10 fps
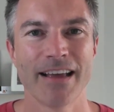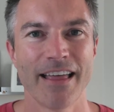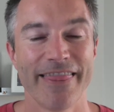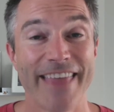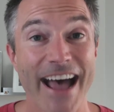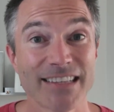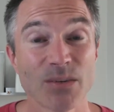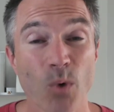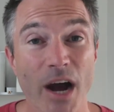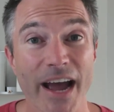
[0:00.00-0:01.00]
That's
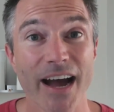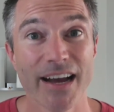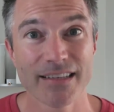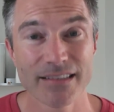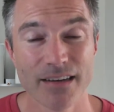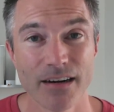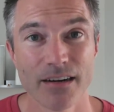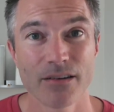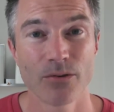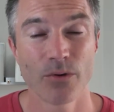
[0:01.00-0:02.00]
why I
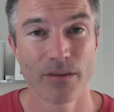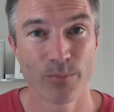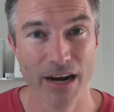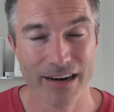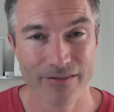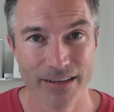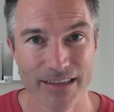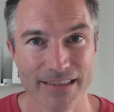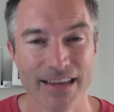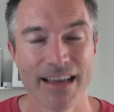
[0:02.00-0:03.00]
start with
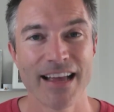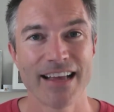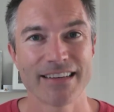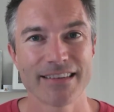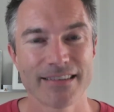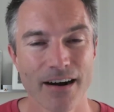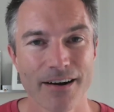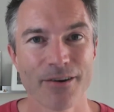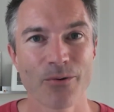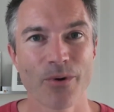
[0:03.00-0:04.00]
breakfast.
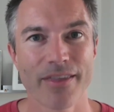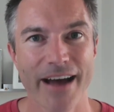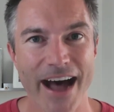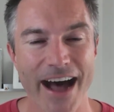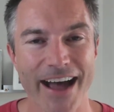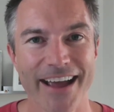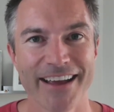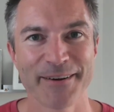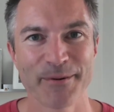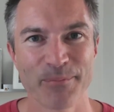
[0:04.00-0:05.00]
Start with a
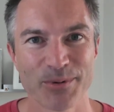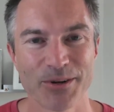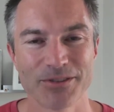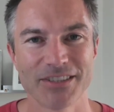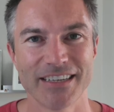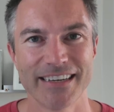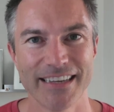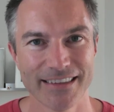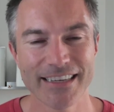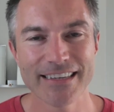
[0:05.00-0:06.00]
high protein,
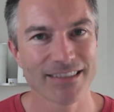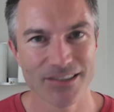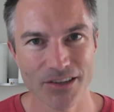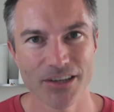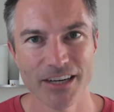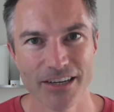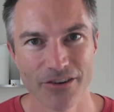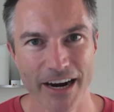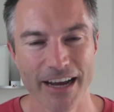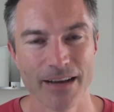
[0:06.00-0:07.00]
at least 30
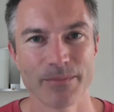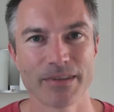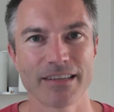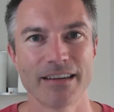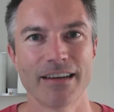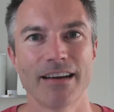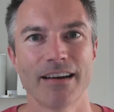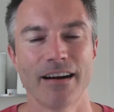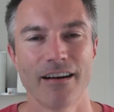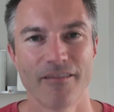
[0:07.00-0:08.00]
grams
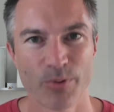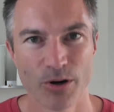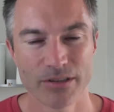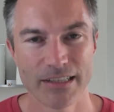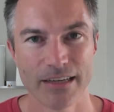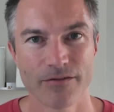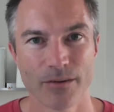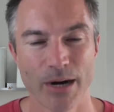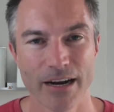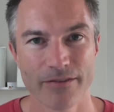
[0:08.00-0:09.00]
of protein for
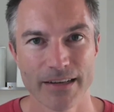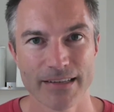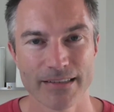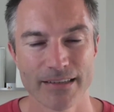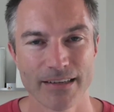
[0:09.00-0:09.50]
breakfast.